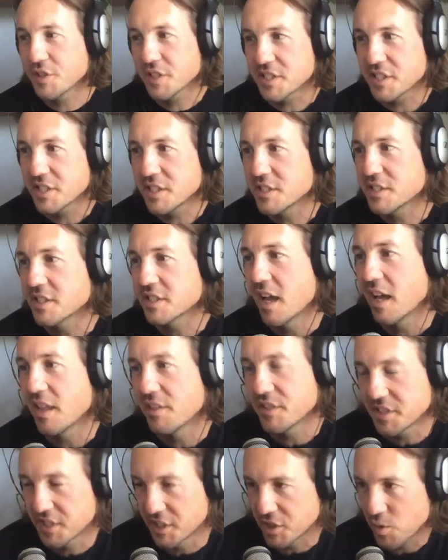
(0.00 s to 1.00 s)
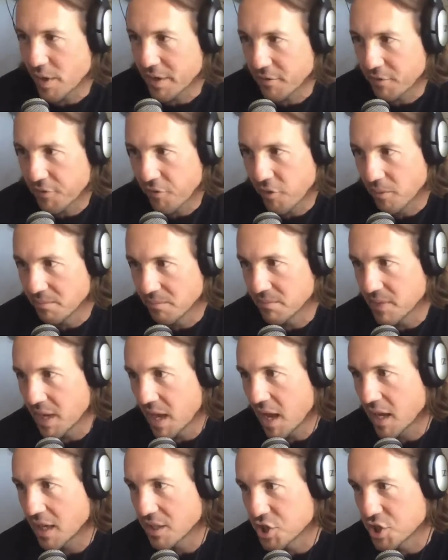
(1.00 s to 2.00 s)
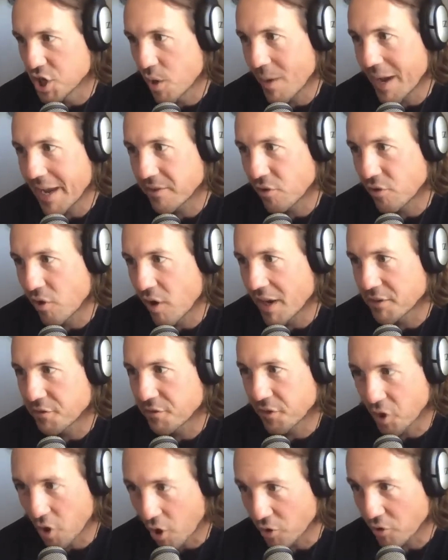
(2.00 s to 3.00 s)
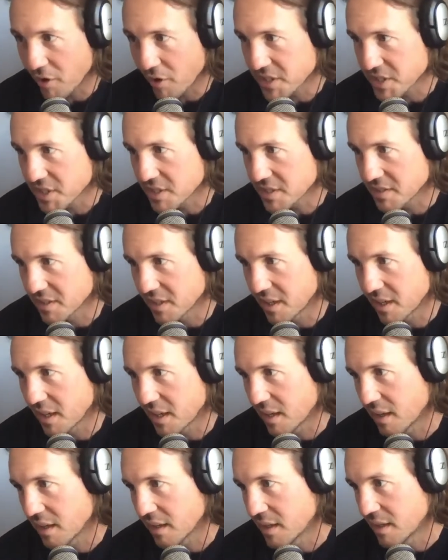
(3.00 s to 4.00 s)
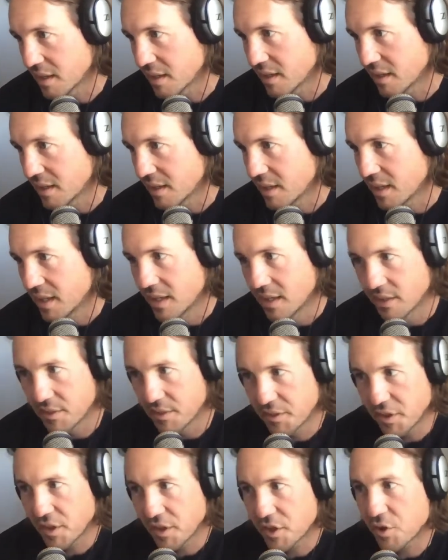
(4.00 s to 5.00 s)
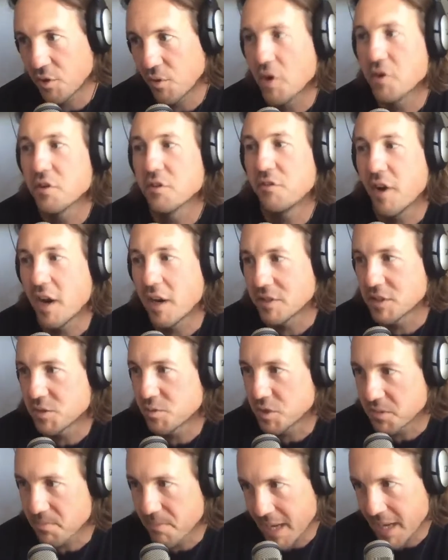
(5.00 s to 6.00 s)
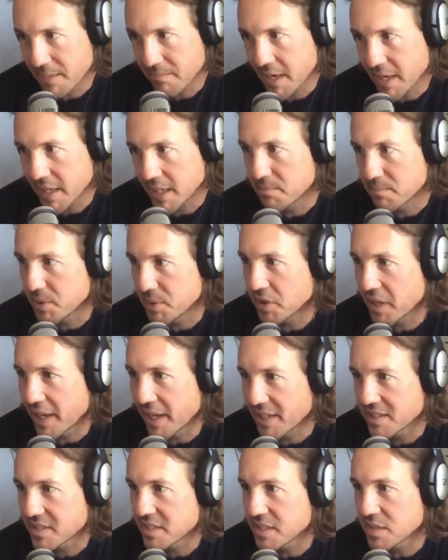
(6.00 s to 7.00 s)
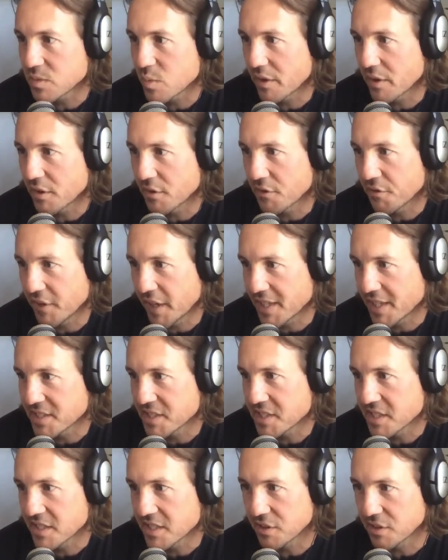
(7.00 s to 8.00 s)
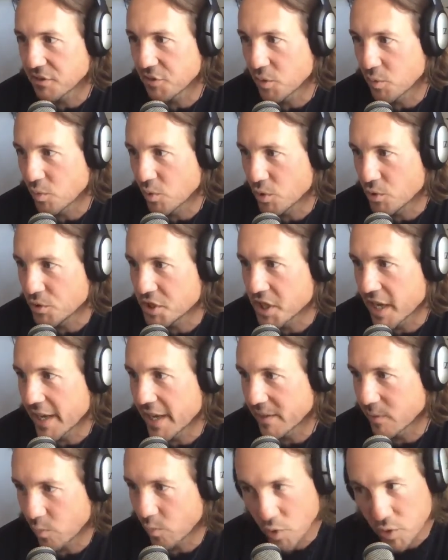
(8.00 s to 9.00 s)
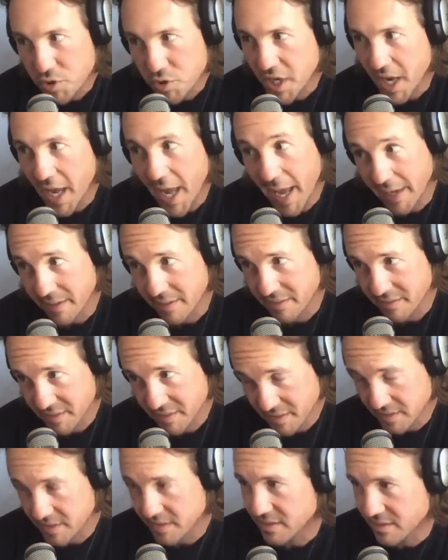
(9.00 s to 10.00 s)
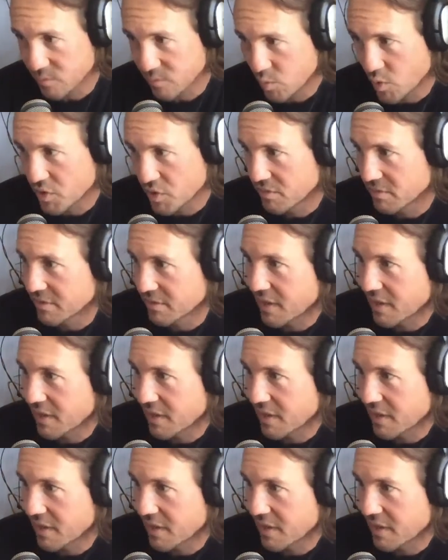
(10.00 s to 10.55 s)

this is uh, this is a tweet from uh, Joanne Wright for Congress. Uh, the coronavirus was man-made. Bill Gates is one of the financiers of the Wujan. Wujan. We,